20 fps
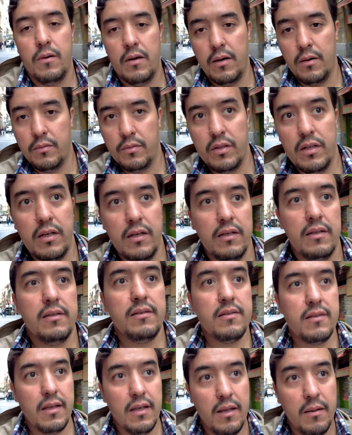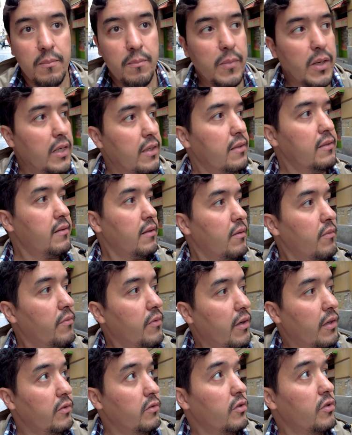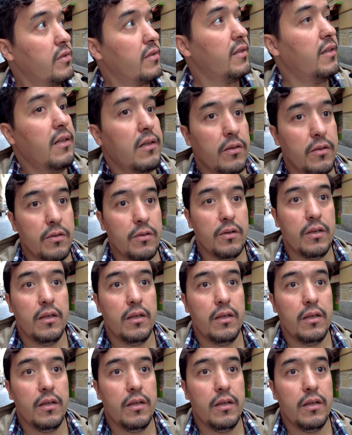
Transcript: oh, there is a massive other synagogue